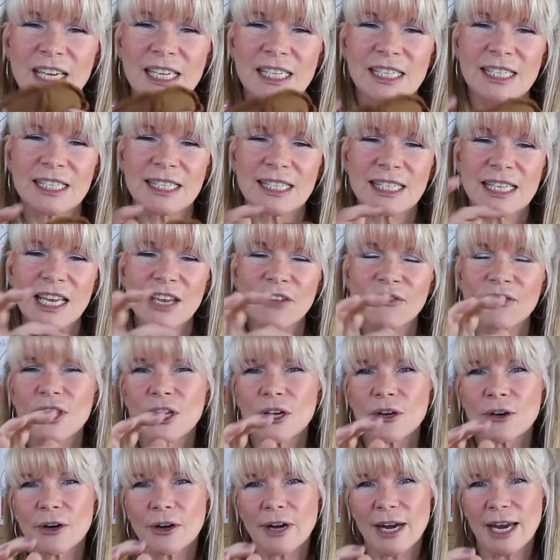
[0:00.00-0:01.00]
to see if
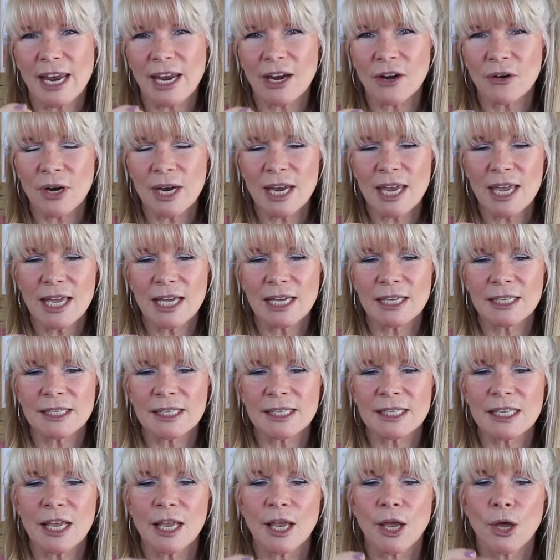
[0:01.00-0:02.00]
there are
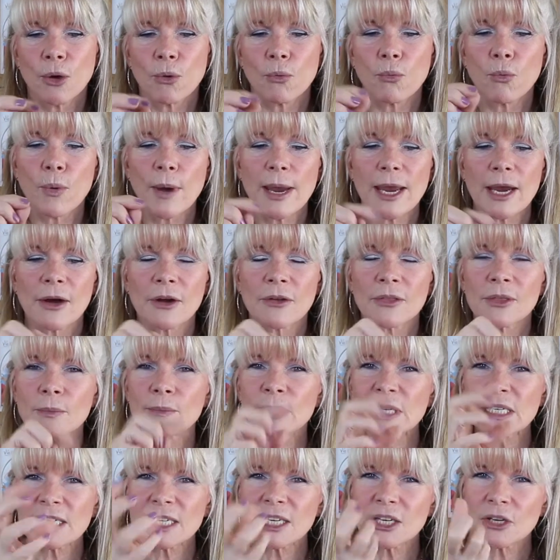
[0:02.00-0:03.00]
areas where the
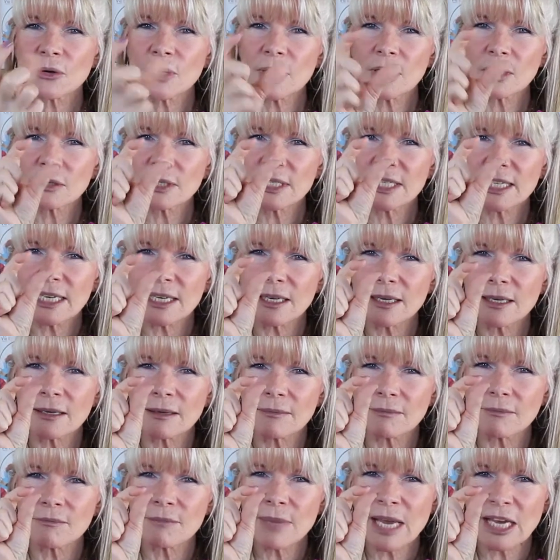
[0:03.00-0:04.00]
material
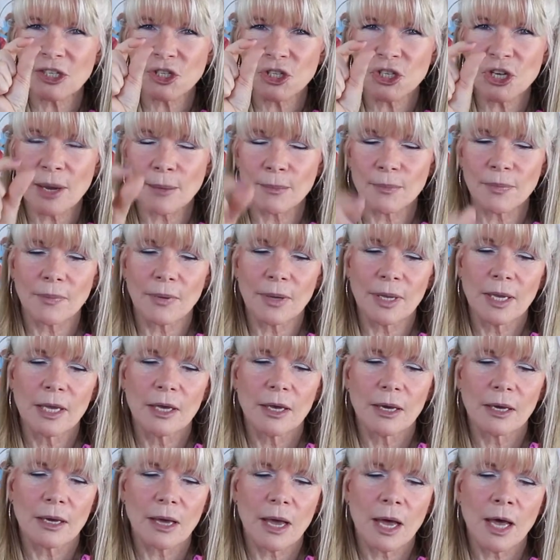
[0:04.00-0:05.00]
didn't mesh up
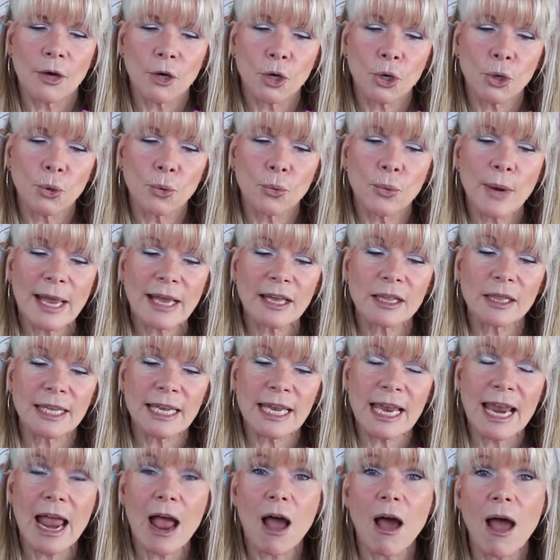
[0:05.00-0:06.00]

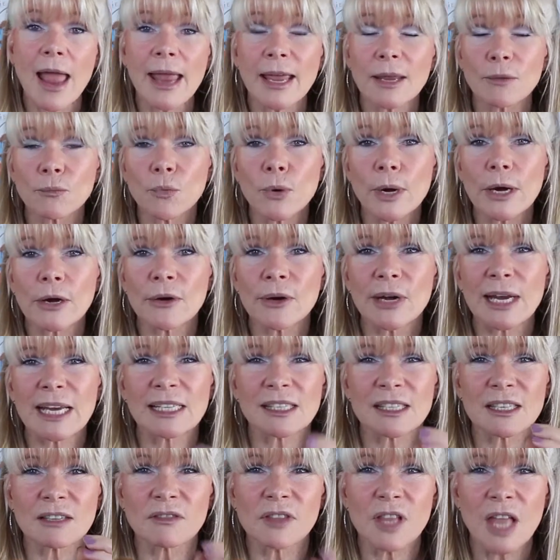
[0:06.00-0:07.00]
correctly and where
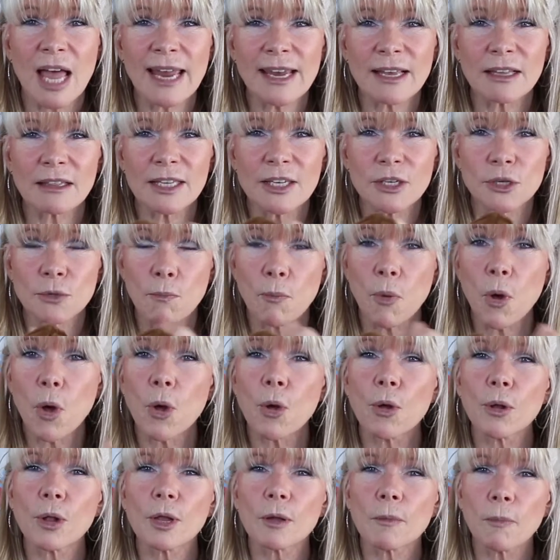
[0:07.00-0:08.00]
it's likely to
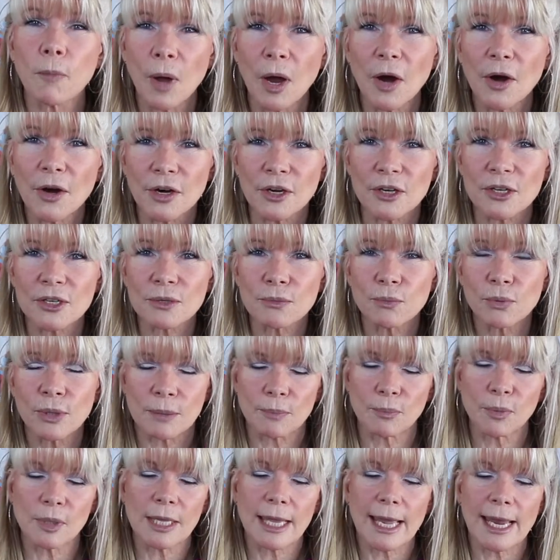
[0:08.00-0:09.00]
pull apart
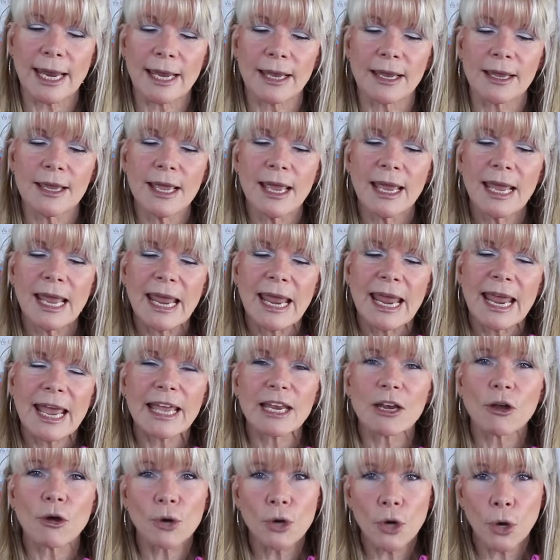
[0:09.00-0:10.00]
with play.
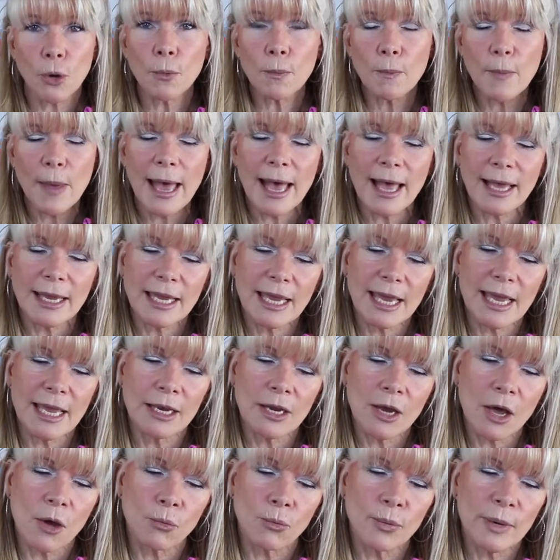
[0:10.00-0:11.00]
And I'll go back
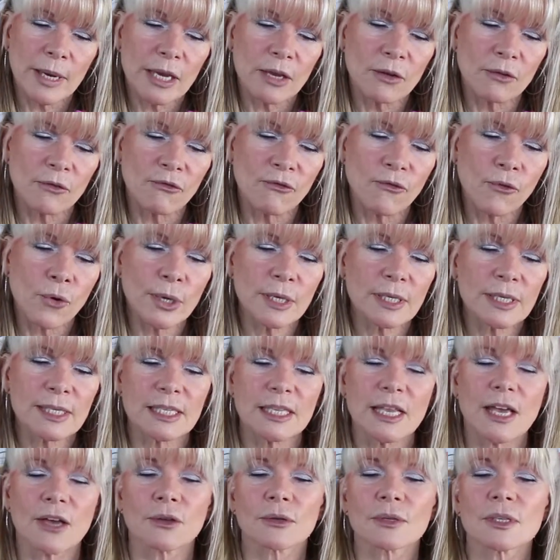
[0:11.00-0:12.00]
and I'll reinforce
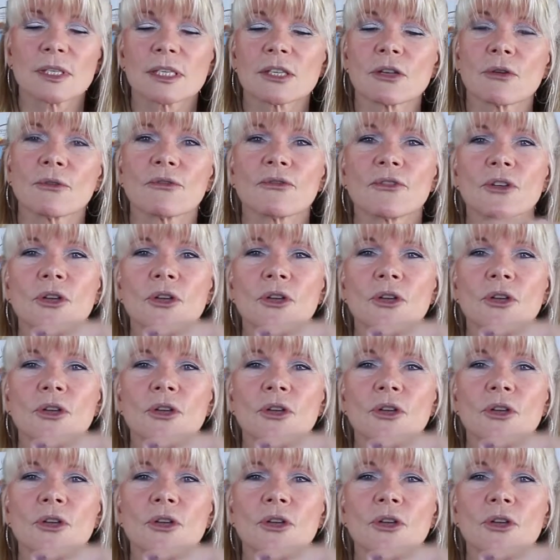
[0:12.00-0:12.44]
those. So if